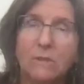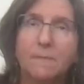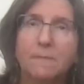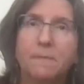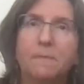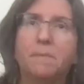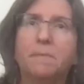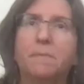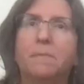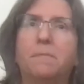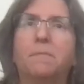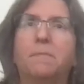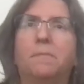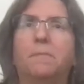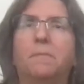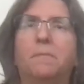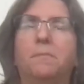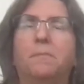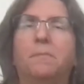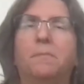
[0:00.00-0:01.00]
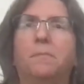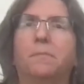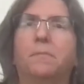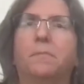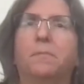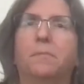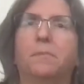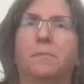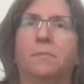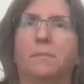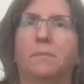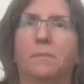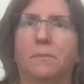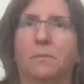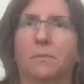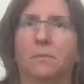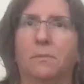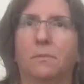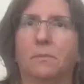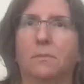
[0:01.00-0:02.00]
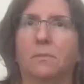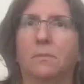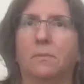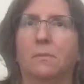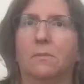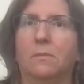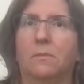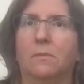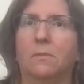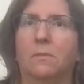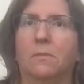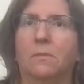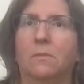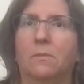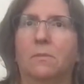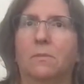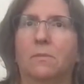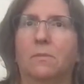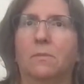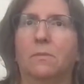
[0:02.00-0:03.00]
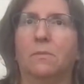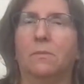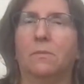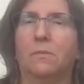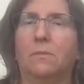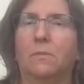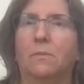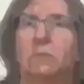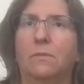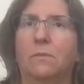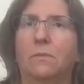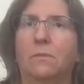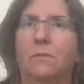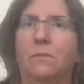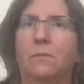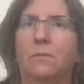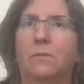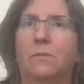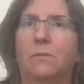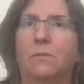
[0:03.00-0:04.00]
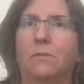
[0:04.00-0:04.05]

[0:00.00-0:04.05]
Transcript: Nothing is said.